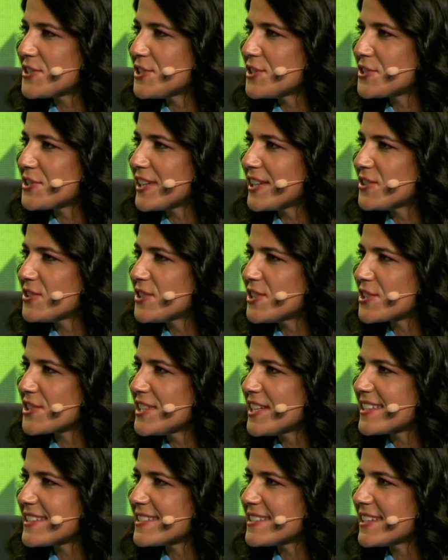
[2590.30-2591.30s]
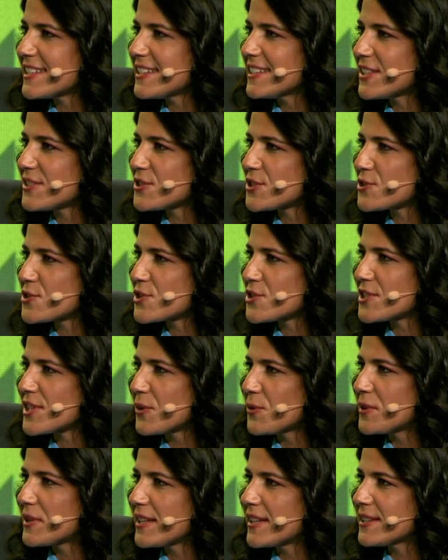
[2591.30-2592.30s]
Can you be faced with
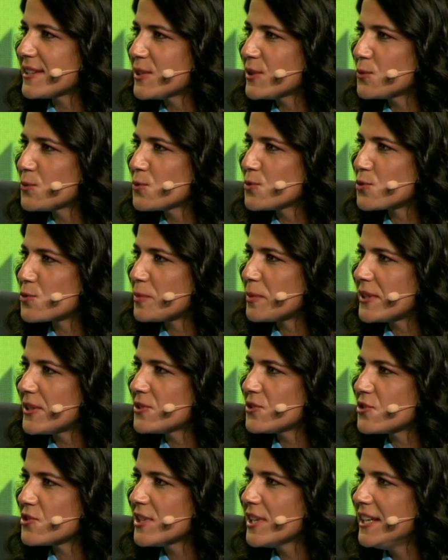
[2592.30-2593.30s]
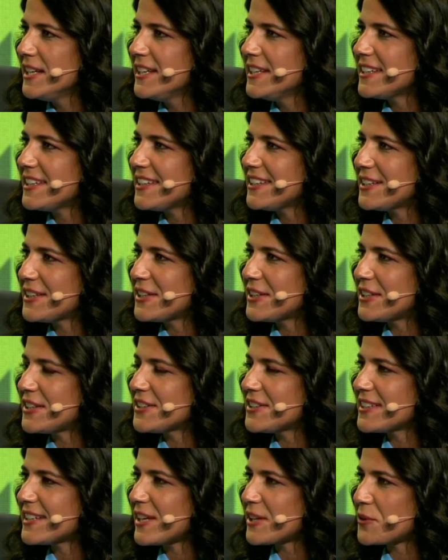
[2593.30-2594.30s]
certain resistance
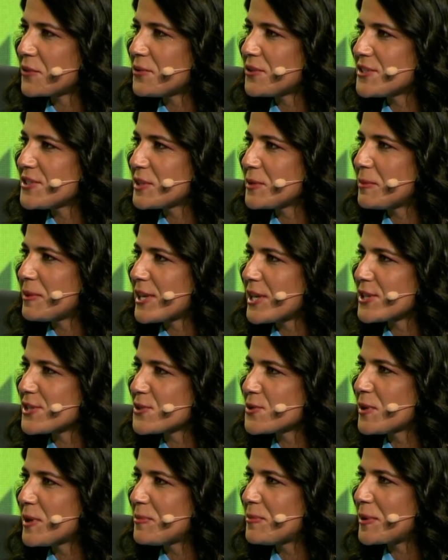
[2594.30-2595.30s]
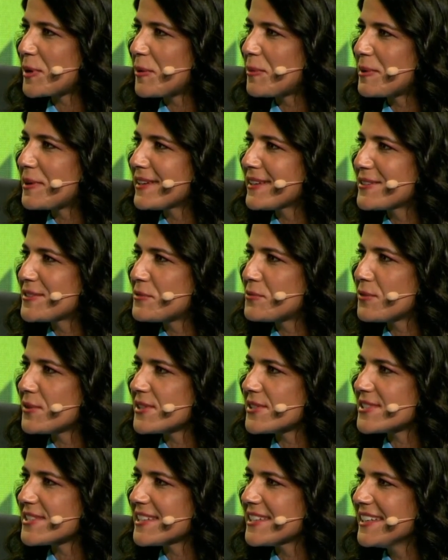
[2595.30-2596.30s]
from countries regarding this
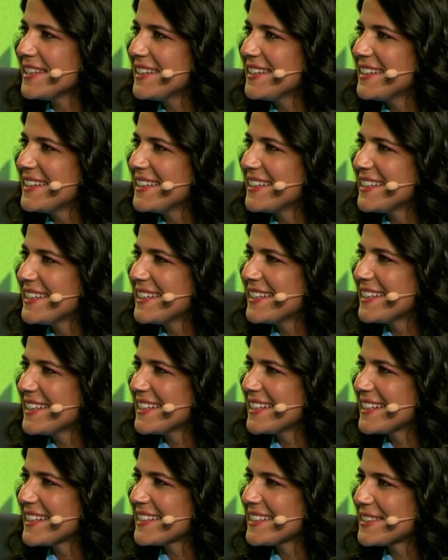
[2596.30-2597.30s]
management of each